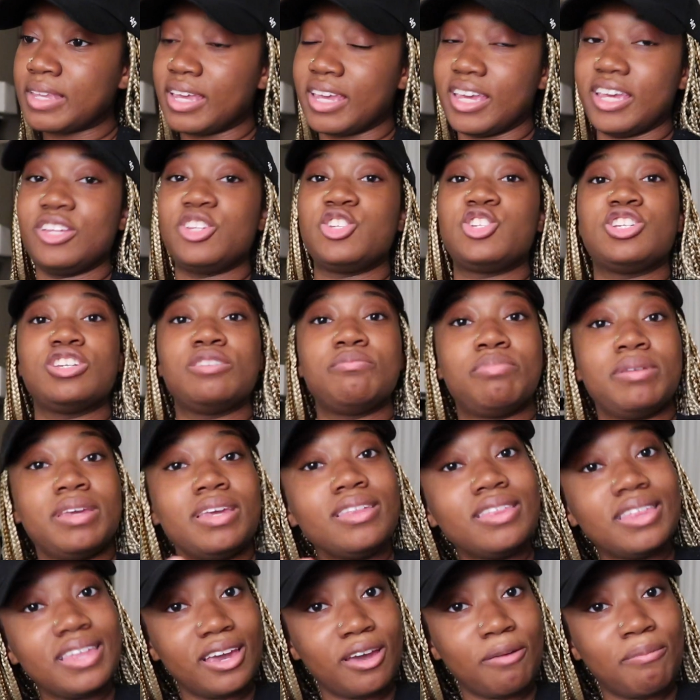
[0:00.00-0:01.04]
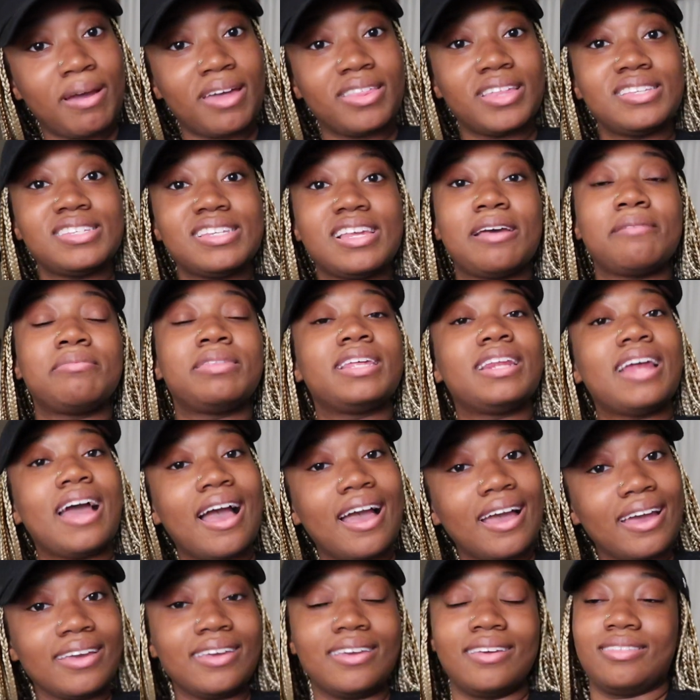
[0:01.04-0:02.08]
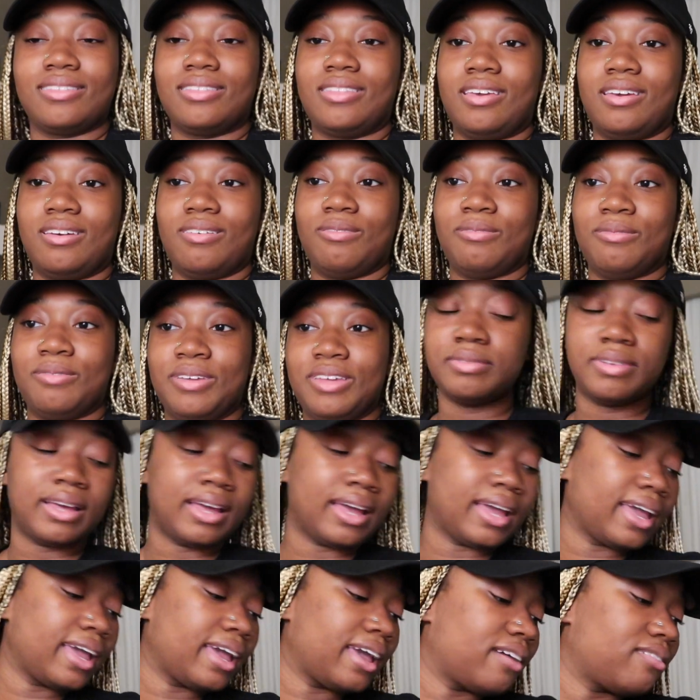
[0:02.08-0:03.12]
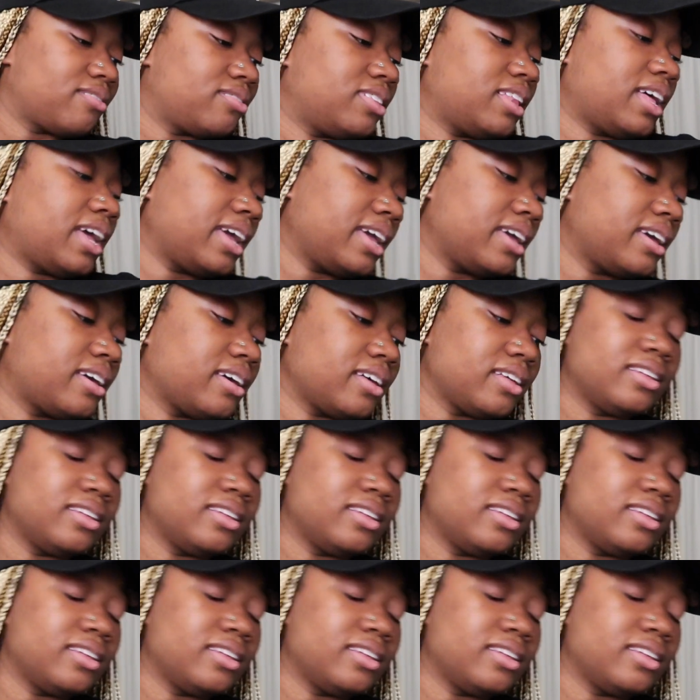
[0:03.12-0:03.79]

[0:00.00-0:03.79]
It should be there by the time that I get there. I have like